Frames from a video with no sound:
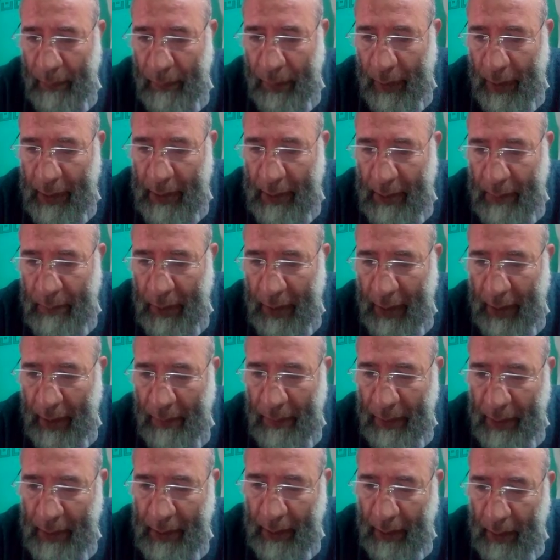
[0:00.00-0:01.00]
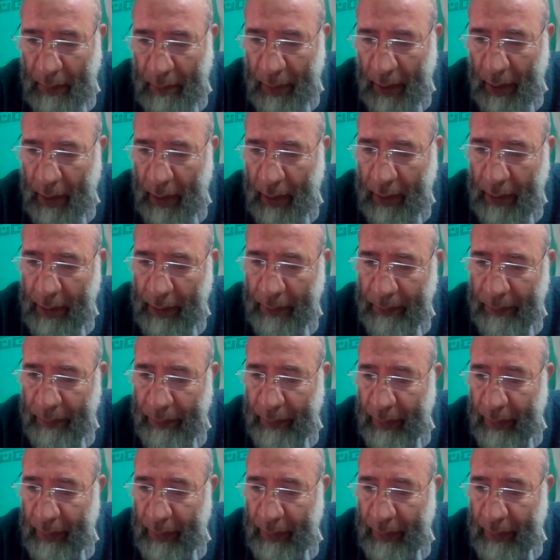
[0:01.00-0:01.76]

plus B capital by